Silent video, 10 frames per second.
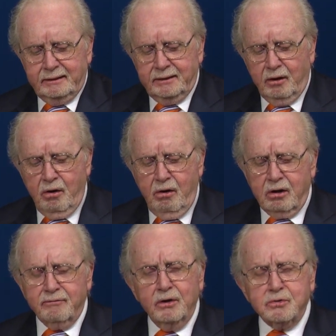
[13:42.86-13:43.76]
And
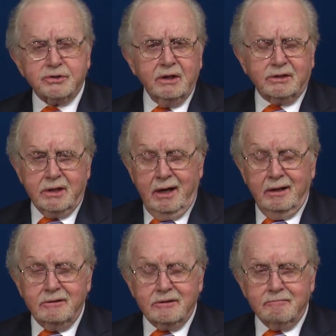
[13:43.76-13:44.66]
all of those six
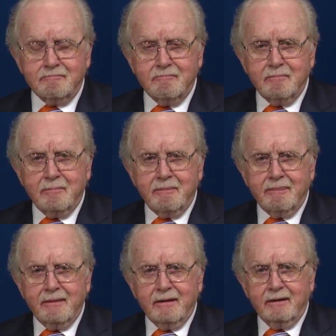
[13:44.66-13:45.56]
heads.
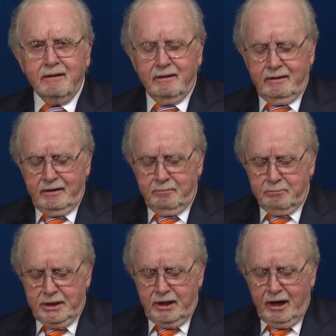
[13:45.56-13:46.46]
And
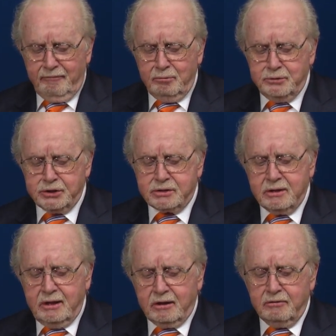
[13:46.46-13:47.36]
many of them just
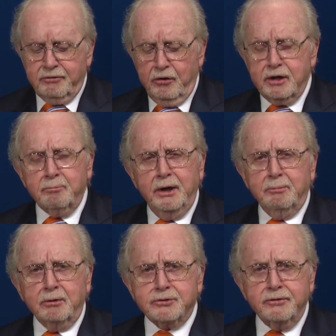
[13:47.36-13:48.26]
converting
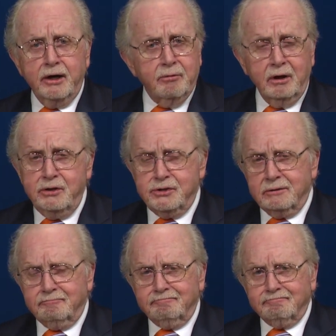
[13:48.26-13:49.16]
people to their
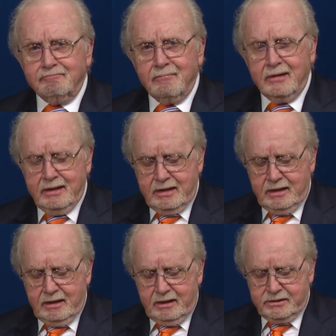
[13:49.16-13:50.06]
religion.
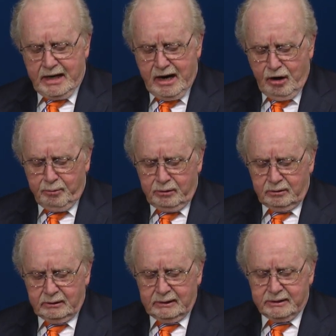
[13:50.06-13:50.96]

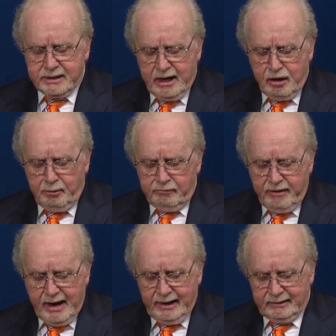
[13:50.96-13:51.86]
Terrible, terrible
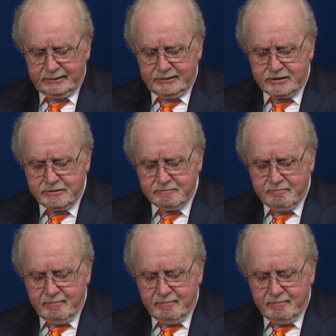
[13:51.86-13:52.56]
violence.